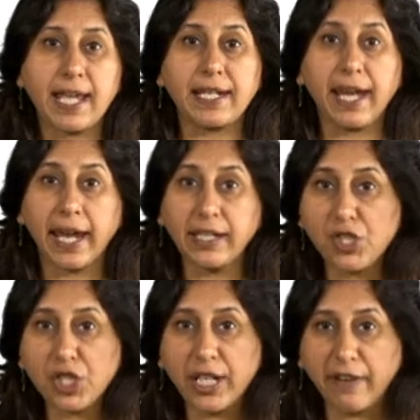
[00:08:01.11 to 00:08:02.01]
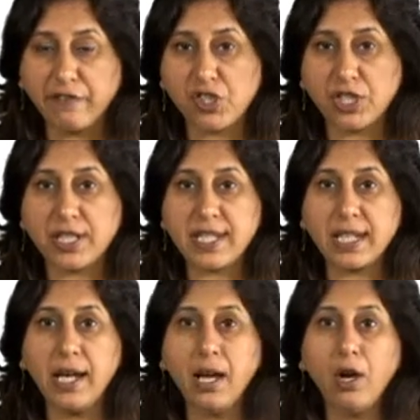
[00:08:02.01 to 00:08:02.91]
an energy
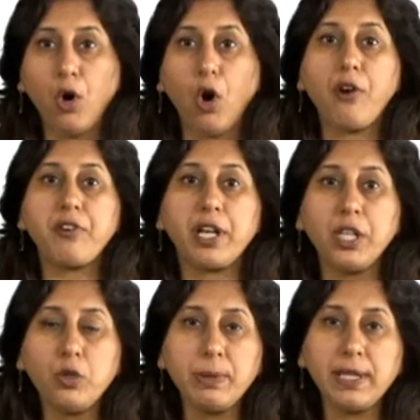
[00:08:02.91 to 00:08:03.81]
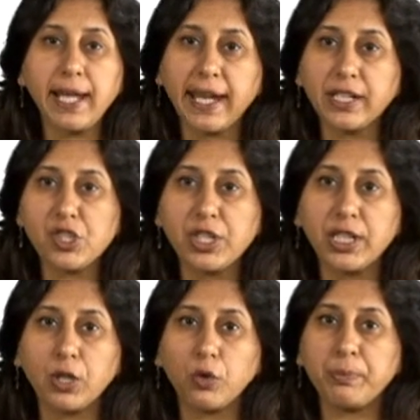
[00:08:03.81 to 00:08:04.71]
efficiency or renewable energy
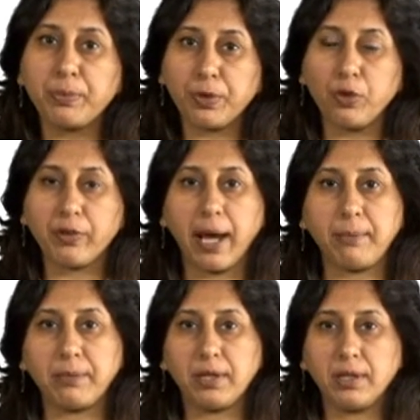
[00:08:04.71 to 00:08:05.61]
loan program.